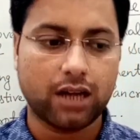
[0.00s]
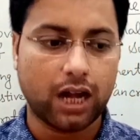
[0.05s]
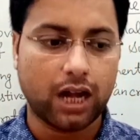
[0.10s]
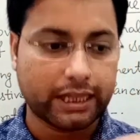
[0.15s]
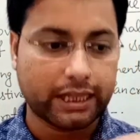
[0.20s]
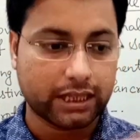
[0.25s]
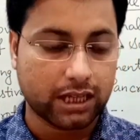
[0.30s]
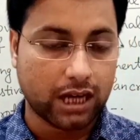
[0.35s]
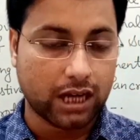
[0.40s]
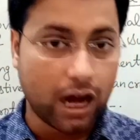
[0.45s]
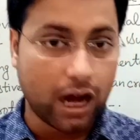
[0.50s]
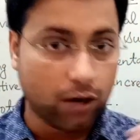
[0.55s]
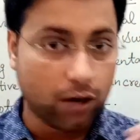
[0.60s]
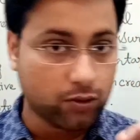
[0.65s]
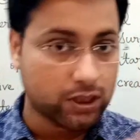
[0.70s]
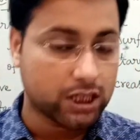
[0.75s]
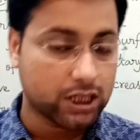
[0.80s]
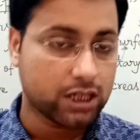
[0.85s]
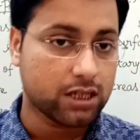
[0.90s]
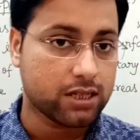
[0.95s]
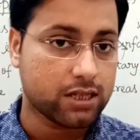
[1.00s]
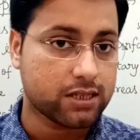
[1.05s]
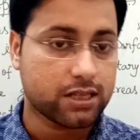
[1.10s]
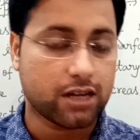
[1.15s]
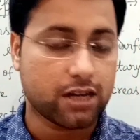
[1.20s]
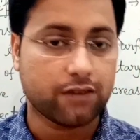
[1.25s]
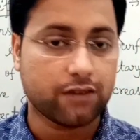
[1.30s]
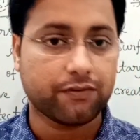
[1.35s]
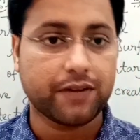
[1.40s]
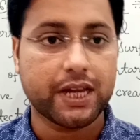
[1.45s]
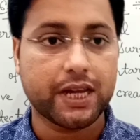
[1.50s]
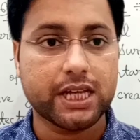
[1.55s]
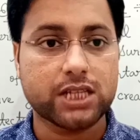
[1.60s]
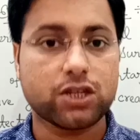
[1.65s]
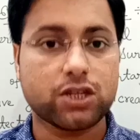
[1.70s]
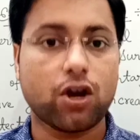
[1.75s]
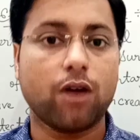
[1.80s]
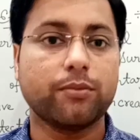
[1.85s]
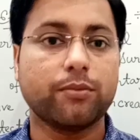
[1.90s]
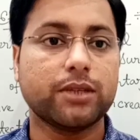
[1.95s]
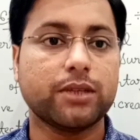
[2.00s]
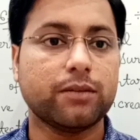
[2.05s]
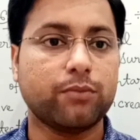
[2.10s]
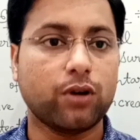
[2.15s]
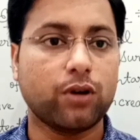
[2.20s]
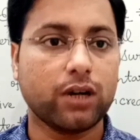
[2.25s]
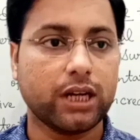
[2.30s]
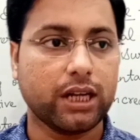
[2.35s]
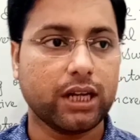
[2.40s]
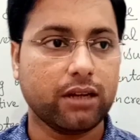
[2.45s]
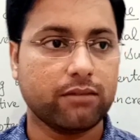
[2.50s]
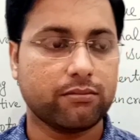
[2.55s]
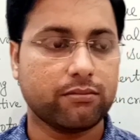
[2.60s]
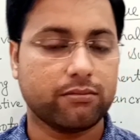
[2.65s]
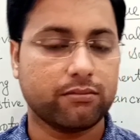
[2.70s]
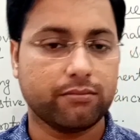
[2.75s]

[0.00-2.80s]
on the outer surface of the body,